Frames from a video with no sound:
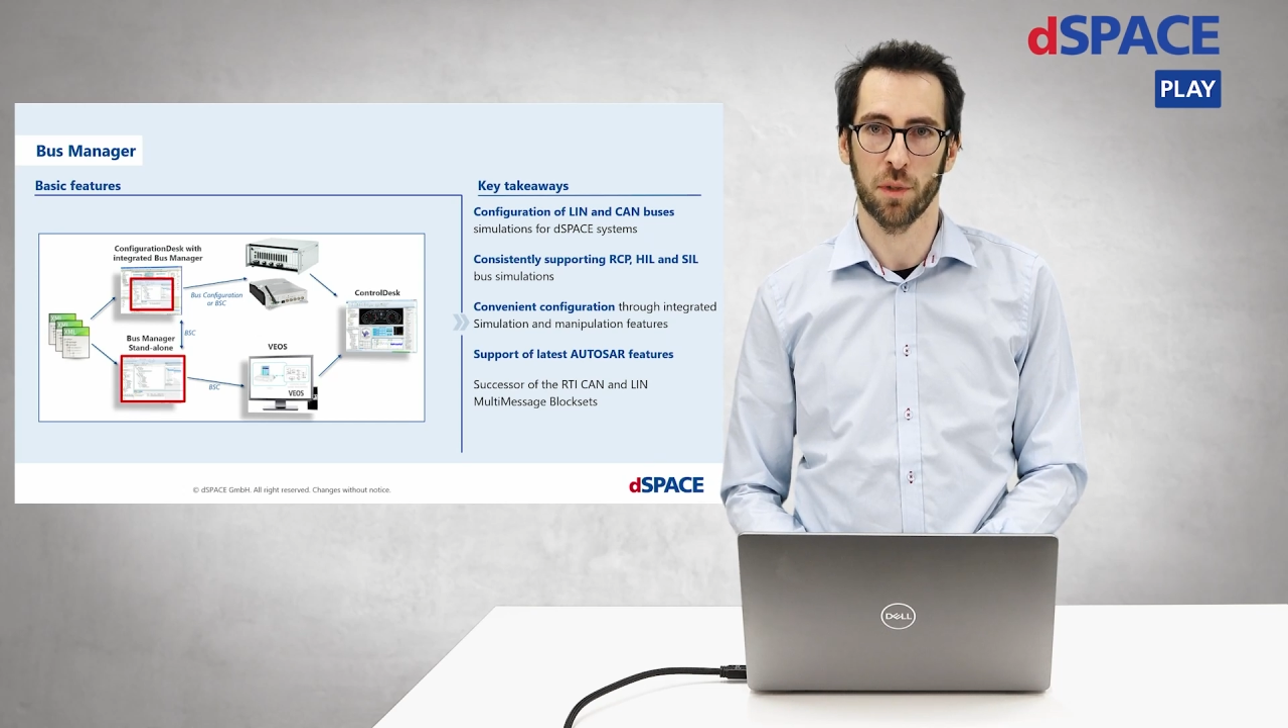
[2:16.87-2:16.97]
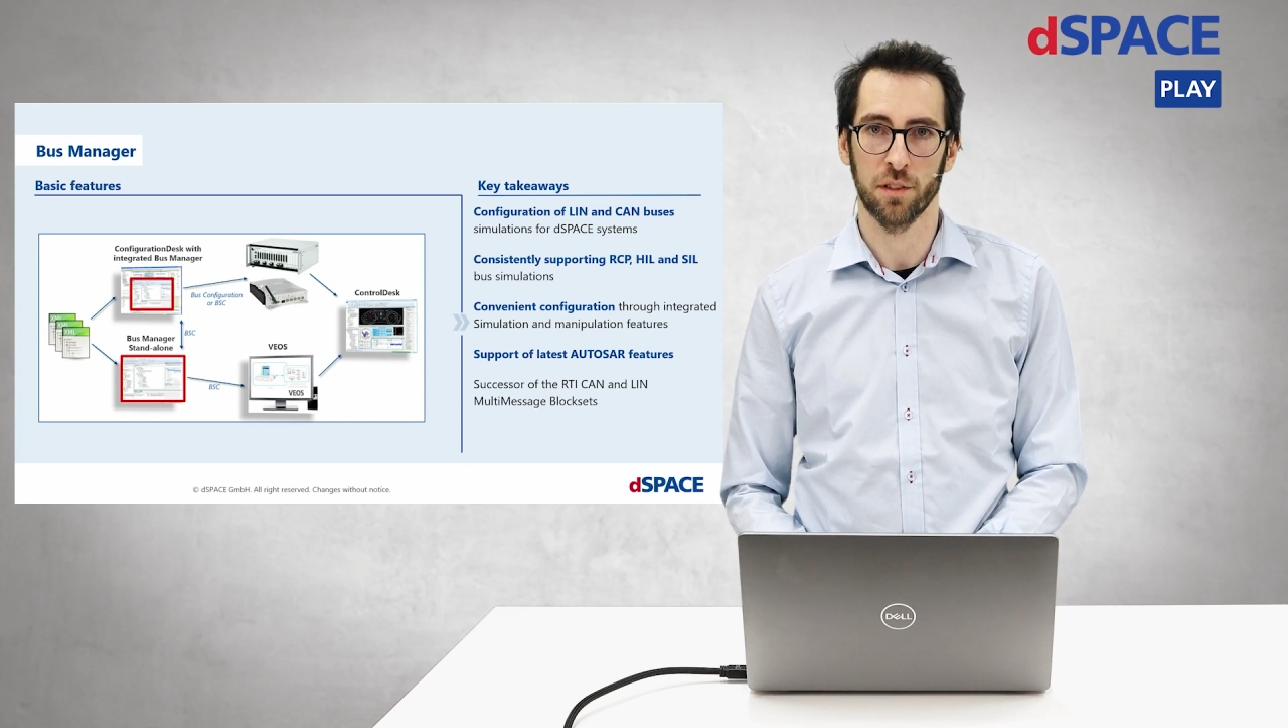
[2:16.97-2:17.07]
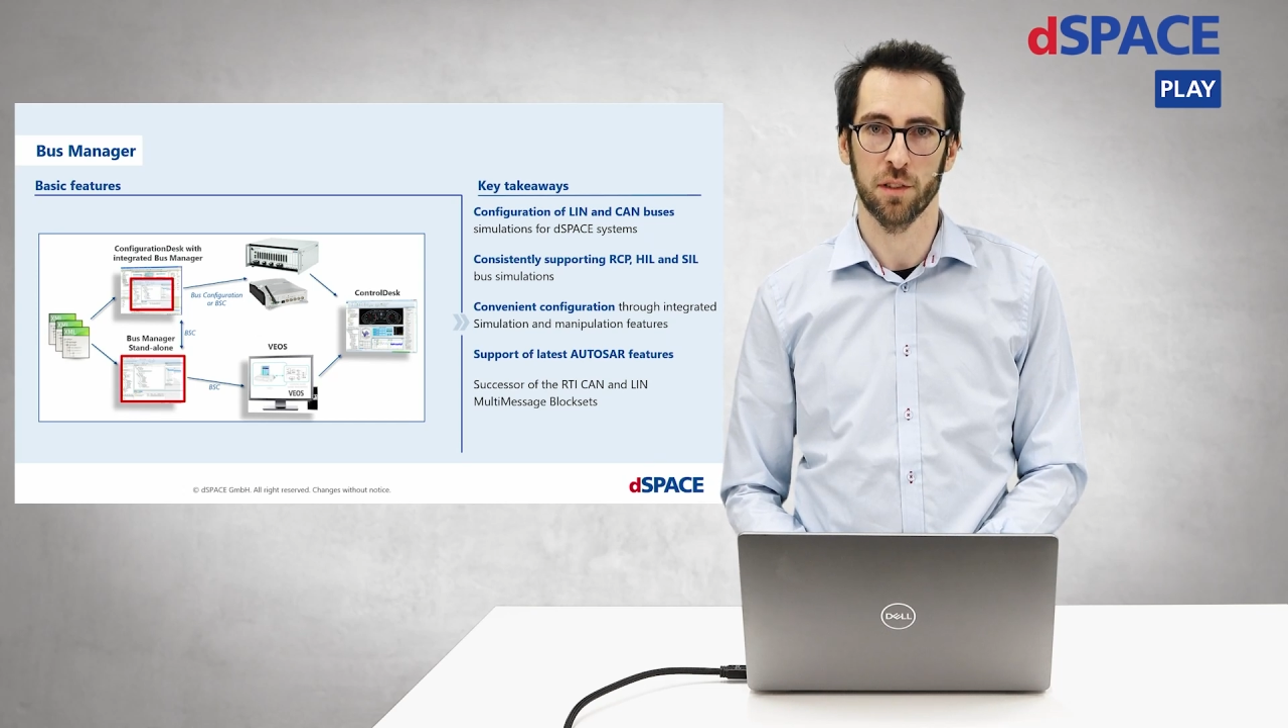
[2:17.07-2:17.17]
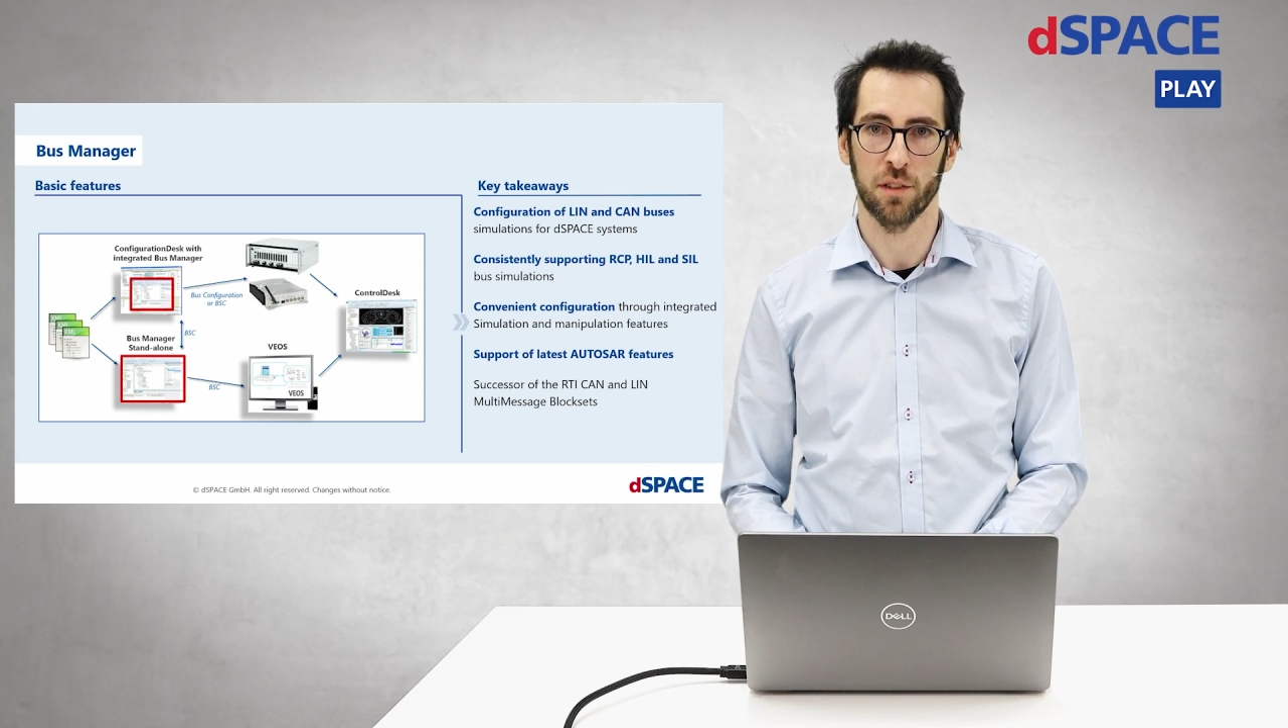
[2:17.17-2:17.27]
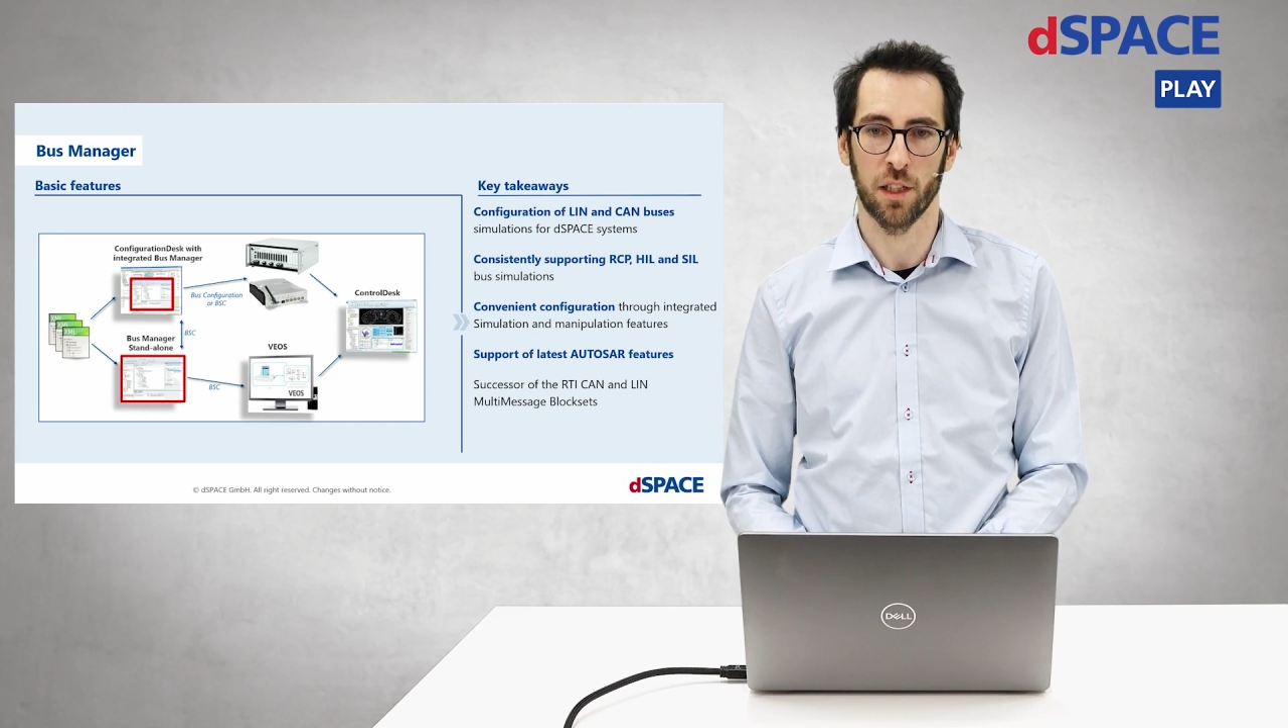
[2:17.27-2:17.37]

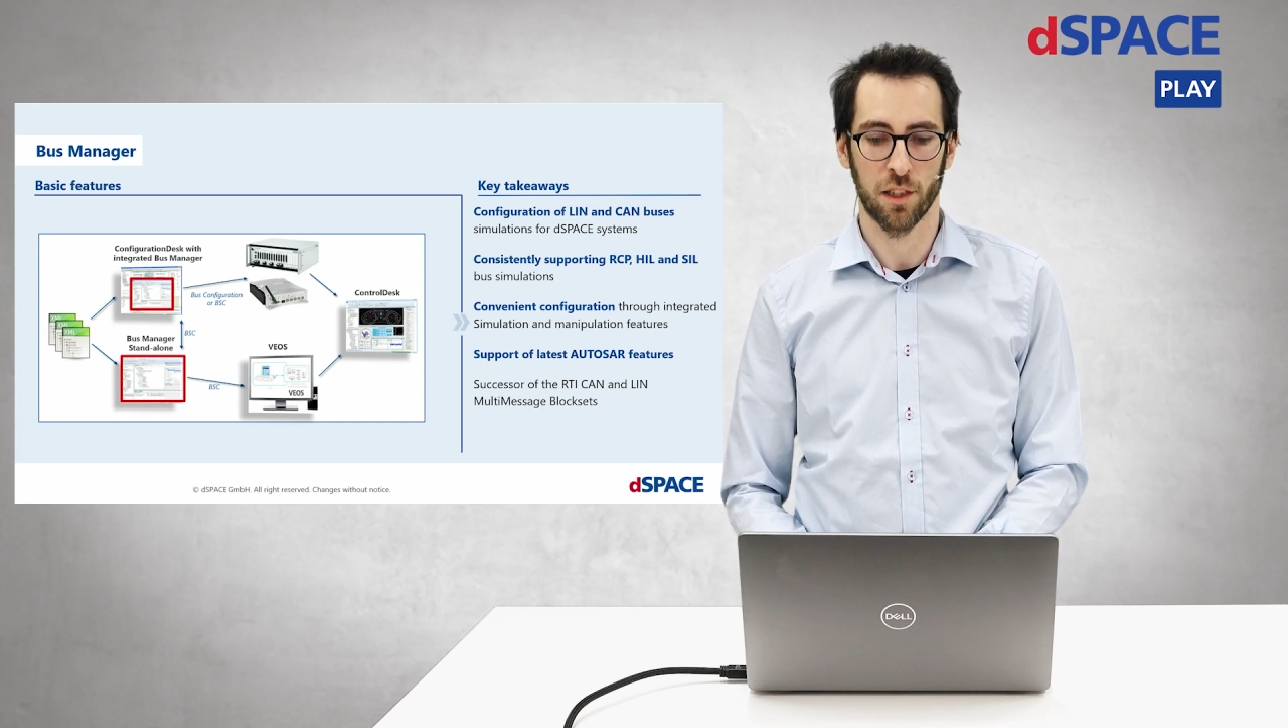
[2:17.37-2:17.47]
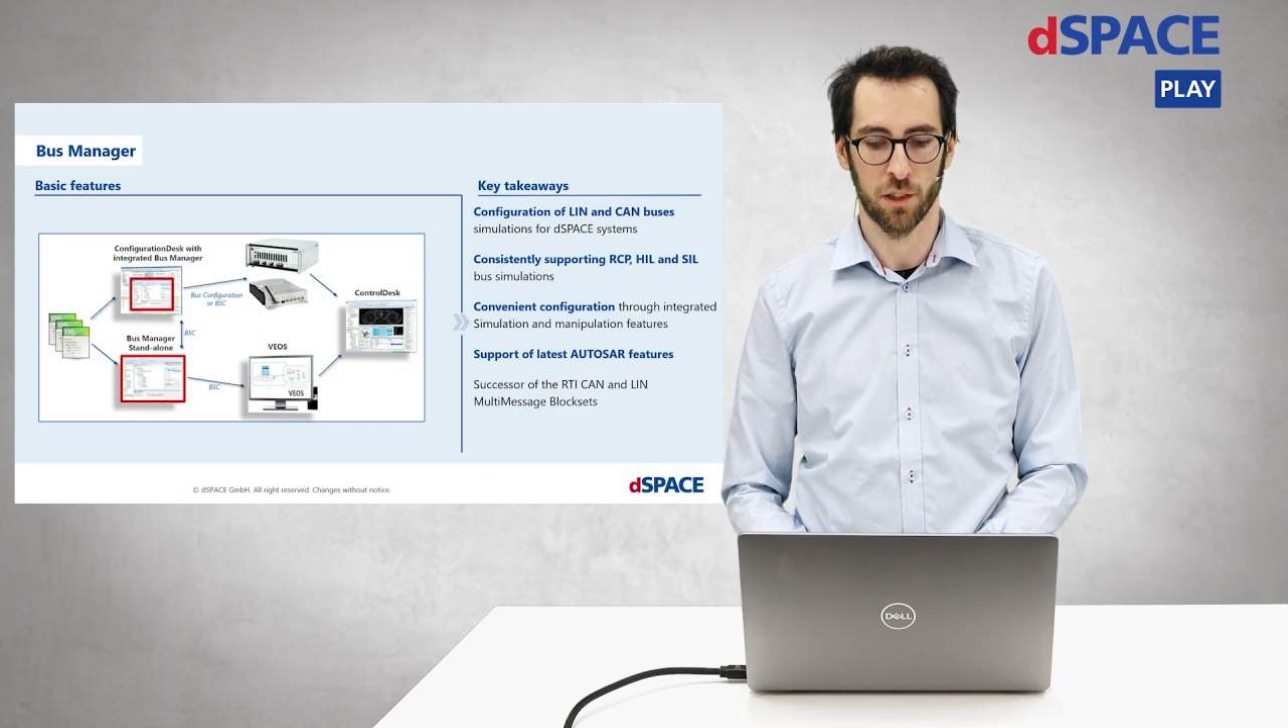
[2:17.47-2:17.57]
buses and